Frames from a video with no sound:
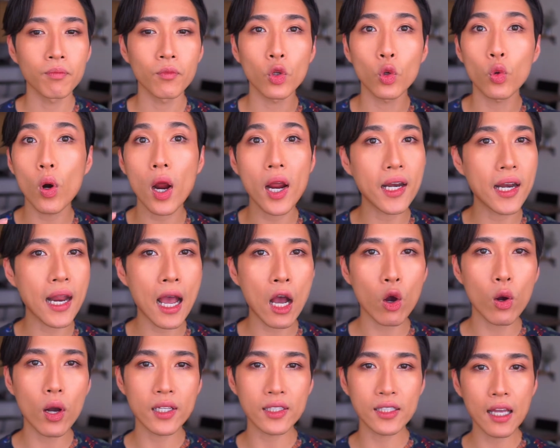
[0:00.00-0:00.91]
right
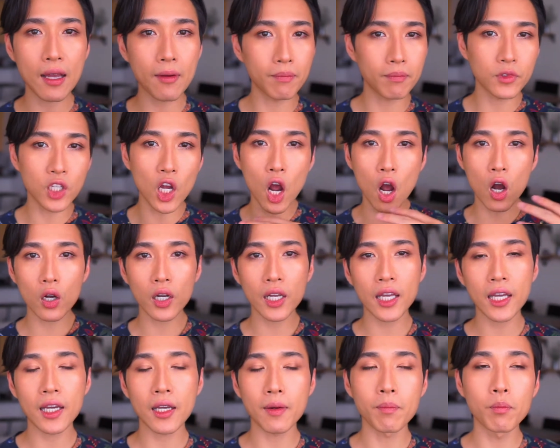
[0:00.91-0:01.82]
now as I'm
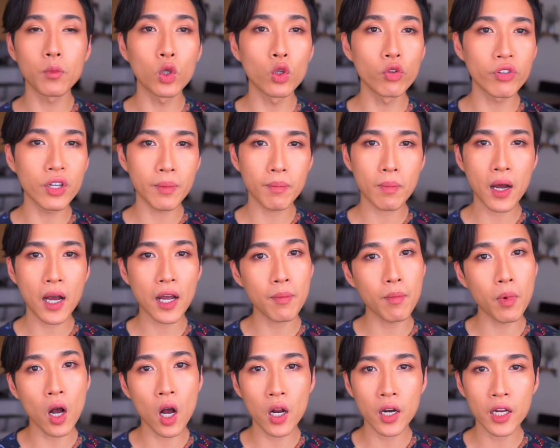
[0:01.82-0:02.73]
talking and moving my
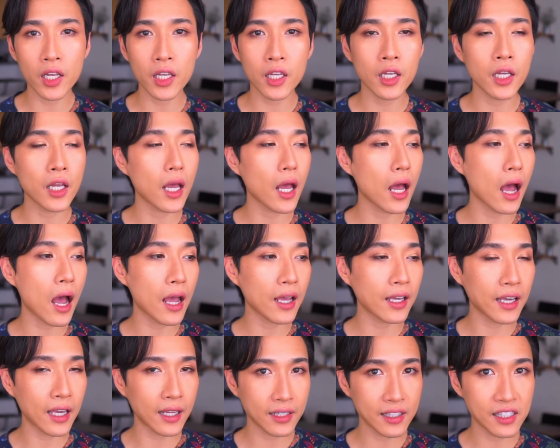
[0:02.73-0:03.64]
body, I
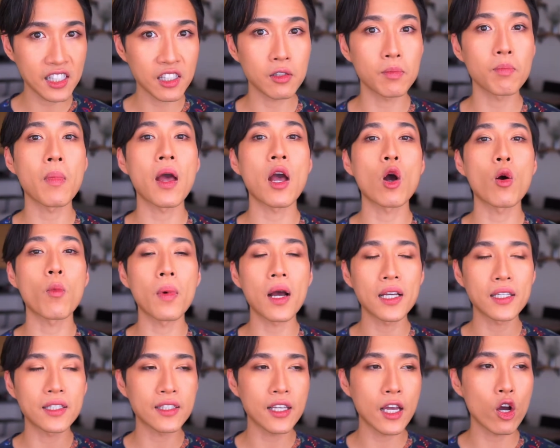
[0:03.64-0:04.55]
can smell
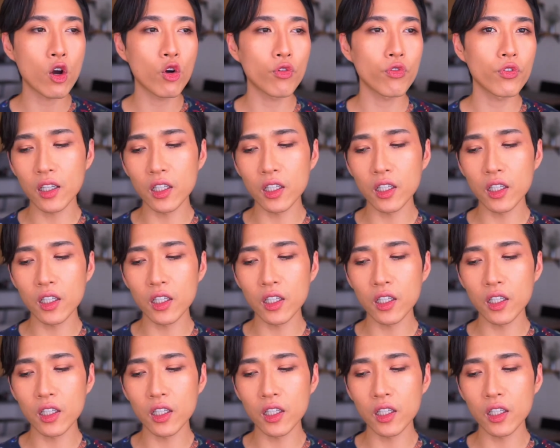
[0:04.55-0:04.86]
myself.